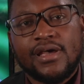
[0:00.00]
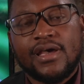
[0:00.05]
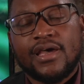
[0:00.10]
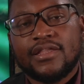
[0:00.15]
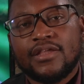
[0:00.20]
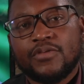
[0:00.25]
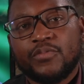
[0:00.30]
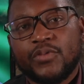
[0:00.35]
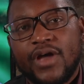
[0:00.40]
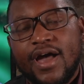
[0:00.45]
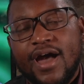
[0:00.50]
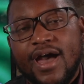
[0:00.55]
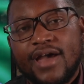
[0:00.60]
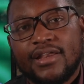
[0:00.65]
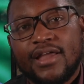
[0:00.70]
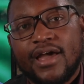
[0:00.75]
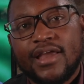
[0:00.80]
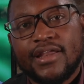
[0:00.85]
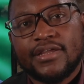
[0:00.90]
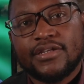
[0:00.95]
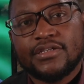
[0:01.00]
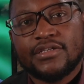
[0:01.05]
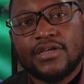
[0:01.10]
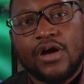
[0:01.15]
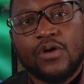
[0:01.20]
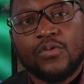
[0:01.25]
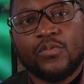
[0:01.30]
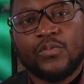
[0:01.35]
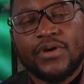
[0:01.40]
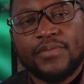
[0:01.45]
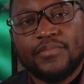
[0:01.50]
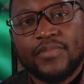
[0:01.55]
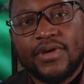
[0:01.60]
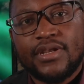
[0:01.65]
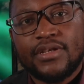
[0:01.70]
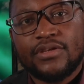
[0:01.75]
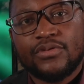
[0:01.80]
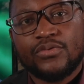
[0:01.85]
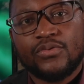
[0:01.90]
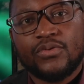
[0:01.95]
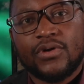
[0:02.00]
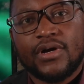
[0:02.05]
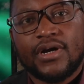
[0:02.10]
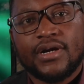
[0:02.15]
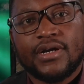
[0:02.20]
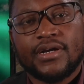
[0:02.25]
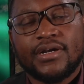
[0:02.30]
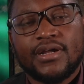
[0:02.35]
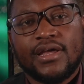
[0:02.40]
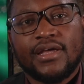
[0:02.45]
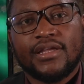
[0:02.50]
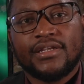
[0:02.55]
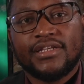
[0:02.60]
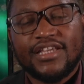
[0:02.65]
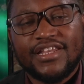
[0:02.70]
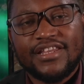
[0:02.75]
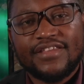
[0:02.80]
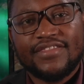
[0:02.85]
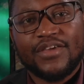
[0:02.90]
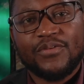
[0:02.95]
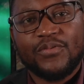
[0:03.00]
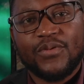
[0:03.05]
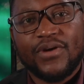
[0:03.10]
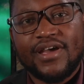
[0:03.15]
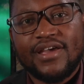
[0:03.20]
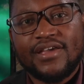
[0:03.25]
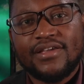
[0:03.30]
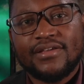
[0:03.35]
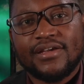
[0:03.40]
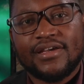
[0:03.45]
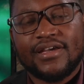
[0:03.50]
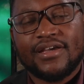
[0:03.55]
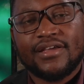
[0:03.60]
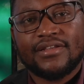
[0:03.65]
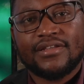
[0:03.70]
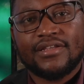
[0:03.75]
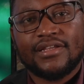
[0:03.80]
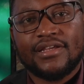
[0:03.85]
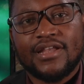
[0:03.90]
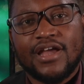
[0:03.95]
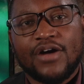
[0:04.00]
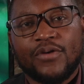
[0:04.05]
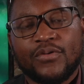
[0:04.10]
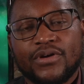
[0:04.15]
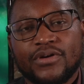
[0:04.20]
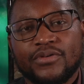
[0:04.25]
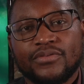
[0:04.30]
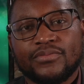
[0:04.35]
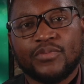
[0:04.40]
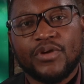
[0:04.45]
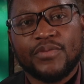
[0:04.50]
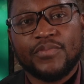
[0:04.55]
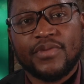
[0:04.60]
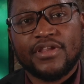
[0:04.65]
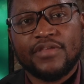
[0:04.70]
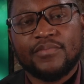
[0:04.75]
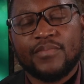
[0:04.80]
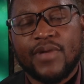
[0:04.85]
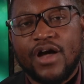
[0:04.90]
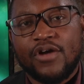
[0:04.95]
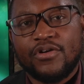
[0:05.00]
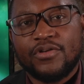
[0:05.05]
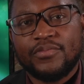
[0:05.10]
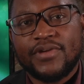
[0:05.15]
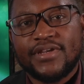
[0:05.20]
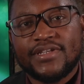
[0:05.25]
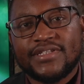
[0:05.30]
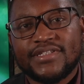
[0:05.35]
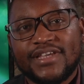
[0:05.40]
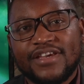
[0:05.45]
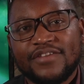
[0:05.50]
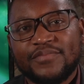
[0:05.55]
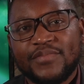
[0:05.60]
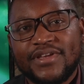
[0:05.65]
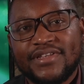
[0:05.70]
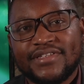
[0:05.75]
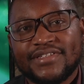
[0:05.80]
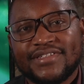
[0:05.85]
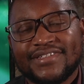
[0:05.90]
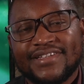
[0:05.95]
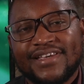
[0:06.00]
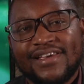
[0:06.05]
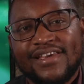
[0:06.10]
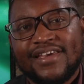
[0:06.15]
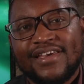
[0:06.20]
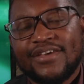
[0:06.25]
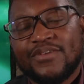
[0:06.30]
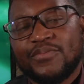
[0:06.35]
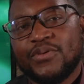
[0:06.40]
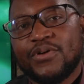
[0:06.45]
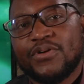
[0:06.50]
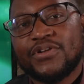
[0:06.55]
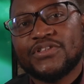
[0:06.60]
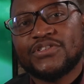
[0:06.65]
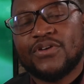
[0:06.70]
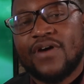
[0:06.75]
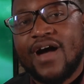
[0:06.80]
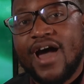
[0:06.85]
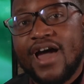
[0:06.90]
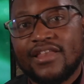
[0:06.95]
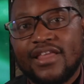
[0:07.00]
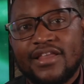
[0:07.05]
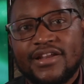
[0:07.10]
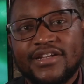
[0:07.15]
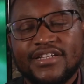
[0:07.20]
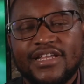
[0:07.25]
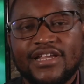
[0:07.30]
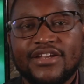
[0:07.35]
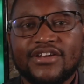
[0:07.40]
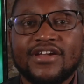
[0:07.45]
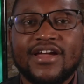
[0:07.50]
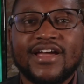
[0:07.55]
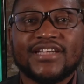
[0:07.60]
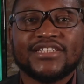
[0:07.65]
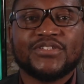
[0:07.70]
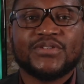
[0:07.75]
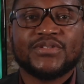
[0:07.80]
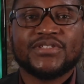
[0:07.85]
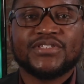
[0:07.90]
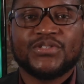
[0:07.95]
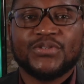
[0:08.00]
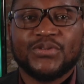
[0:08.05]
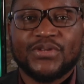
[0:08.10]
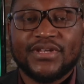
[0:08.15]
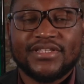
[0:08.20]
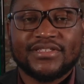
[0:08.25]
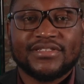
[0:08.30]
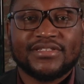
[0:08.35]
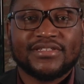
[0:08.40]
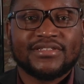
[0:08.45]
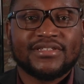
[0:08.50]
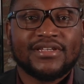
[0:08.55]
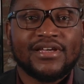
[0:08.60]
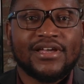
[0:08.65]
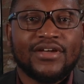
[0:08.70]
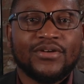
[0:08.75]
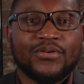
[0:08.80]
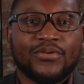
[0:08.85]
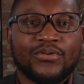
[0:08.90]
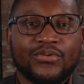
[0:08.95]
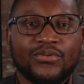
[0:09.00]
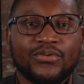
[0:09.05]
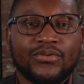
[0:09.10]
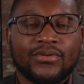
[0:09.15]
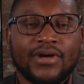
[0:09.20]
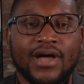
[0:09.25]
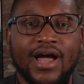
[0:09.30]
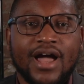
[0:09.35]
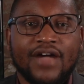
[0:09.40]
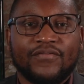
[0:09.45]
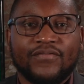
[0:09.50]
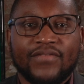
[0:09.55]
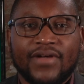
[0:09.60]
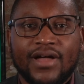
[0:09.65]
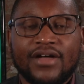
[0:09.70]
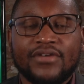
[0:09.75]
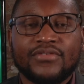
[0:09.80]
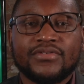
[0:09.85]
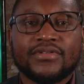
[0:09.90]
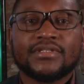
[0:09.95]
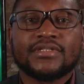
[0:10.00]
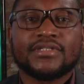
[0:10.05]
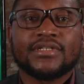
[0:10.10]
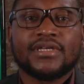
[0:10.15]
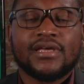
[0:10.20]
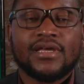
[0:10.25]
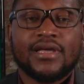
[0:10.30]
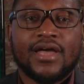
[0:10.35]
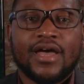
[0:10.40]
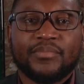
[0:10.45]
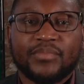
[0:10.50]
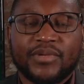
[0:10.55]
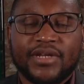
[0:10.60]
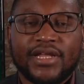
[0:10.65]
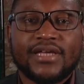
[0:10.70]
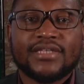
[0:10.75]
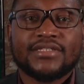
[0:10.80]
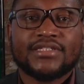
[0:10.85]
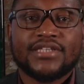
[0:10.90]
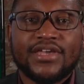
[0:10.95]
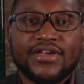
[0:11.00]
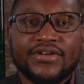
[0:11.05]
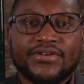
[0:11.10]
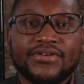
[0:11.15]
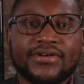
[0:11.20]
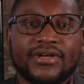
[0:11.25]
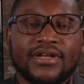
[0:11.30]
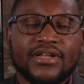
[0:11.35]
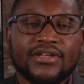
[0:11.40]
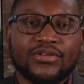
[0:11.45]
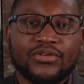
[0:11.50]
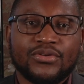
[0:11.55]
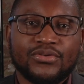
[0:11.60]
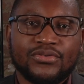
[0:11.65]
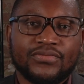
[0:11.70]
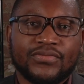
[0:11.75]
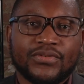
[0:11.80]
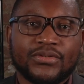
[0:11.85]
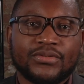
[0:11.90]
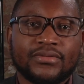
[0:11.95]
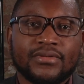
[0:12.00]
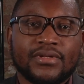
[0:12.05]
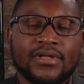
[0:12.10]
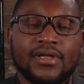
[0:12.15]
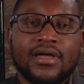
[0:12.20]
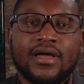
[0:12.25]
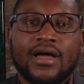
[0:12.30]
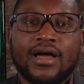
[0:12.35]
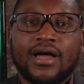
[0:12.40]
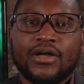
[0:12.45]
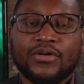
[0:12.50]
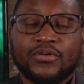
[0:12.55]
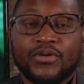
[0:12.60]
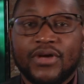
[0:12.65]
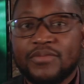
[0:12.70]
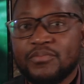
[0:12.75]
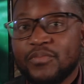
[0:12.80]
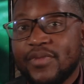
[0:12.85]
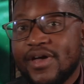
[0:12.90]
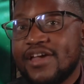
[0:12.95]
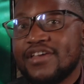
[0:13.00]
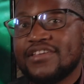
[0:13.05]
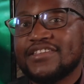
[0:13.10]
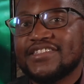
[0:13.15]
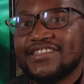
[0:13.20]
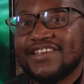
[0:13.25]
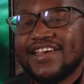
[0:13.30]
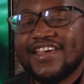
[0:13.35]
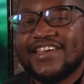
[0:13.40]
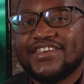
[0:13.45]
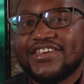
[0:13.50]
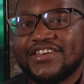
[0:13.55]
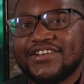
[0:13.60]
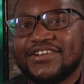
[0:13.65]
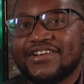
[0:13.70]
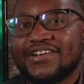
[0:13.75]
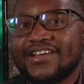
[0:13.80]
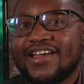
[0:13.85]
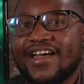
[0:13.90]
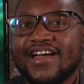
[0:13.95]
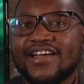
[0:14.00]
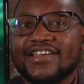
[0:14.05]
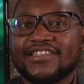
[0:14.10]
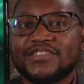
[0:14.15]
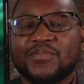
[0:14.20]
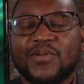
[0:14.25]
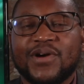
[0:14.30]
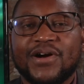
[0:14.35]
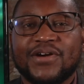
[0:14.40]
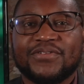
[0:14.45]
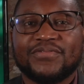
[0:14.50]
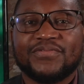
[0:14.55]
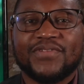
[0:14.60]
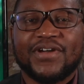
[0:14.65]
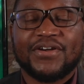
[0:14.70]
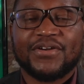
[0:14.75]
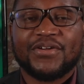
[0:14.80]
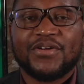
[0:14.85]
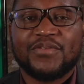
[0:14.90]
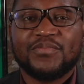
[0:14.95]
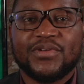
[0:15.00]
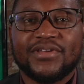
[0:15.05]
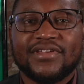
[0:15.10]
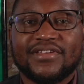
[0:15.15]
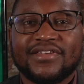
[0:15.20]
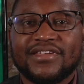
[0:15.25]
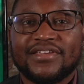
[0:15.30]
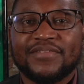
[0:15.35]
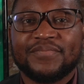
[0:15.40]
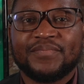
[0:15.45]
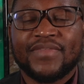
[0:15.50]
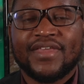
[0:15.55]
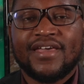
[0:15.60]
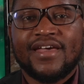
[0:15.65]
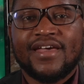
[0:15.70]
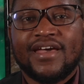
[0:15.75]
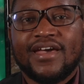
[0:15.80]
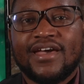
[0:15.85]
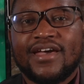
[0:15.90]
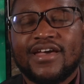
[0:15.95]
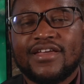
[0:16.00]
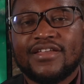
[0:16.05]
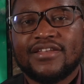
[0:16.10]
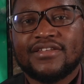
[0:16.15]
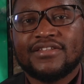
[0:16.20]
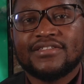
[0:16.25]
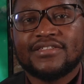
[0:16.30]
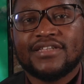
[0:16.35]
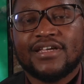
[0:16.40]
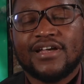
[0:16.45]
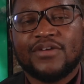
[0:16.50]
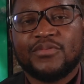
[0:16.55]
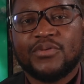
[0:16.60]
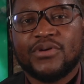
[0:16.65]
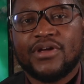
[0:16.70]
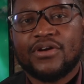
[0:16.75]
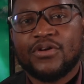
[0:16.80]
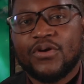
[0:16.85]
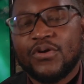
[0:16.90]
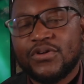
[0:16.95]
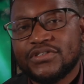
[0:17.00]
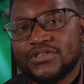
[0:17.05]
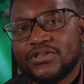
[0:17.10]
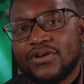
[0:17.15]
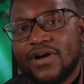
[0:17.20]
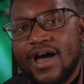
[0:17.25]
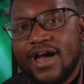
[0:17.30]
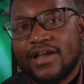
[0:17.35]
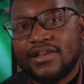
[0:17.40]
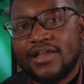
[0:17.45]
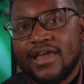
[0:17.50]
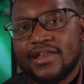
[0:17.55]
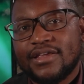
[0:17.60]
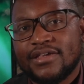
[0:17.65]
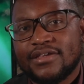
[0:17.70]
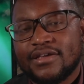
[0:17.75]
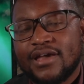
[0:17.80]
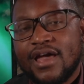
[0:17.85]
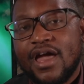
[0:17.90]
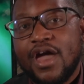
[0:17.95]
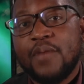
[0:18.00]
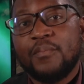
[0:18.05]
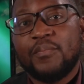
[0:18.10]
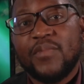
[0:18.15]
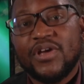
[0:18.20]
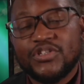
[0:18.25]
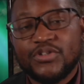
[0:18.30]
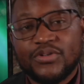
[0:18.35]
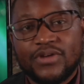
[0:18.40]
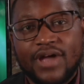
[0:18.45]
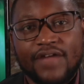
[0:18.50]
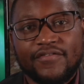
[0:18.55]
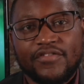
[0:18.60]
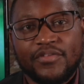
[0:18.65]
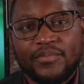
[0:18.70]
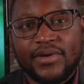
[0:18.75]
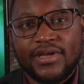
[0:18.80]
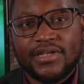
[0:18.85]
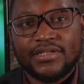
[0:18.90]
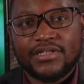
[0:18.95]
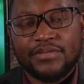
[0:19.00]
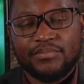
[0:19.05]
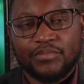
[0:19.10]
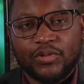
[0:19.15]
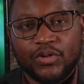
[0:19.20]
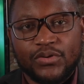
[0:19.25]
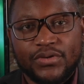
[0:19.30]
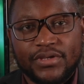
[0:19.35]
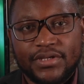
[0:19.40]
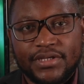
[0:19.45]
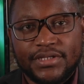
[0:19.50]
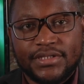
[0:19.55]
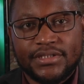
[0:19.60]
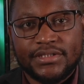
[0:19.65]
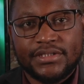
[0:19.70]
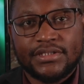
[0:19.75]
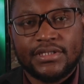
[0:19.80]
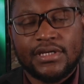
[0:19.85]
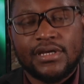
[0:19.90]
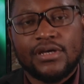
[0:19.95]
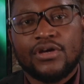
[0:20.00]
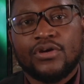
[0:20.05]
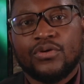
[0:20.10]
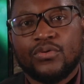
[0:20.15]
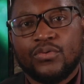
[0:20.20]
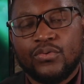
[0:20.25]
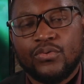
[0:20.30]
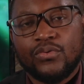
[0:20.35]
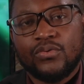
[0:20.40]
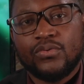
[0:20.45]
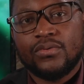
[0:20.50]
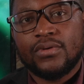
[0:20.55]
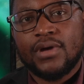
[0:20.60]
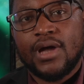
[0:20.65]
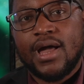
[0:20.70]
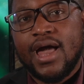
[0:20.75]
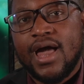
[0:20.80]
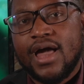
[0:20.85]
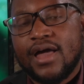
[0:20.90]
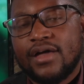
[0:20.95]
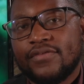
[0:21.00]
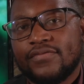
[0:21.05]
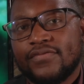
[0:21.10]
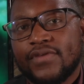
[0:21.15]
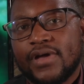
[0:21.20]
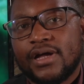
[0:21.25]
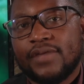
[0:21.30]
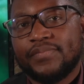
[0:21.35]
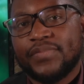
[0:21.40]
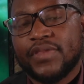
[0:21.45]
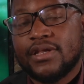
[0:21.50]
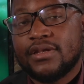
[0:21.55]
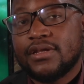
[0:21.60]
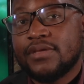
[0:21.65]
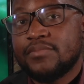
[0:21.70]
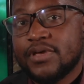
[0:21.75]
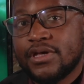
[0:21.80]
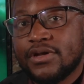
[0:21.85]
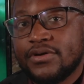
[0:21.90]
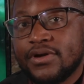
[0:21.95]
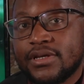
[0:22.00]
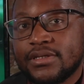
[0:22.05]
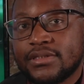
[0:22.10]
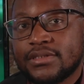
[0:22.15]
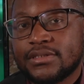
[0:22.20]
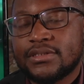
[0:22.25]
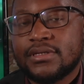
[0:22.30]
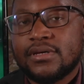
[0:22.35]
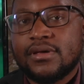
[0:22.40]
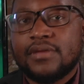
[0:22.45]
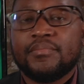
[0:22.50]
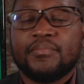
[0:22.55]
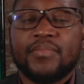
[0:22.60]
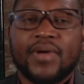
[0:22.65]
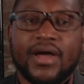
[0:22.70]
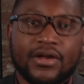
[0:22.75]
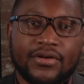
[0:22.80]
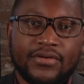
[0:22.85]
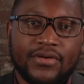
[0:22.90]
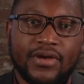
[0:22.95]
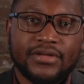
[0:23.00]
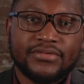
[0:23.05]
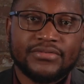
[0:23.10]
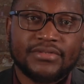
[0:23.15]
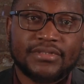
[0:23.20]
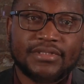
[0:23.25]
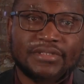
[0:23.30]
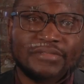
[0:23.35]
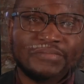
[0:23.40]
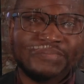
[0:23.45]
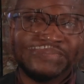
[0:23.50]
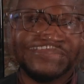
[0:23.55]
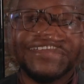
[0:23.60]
And then we highlighted women who are leading the way and in our women empowerment segment. We also highlighted international students who have found a place here in Louisville and may stay here as part of our community. And we are also highlighting Metro Government employees who have an immigrant background.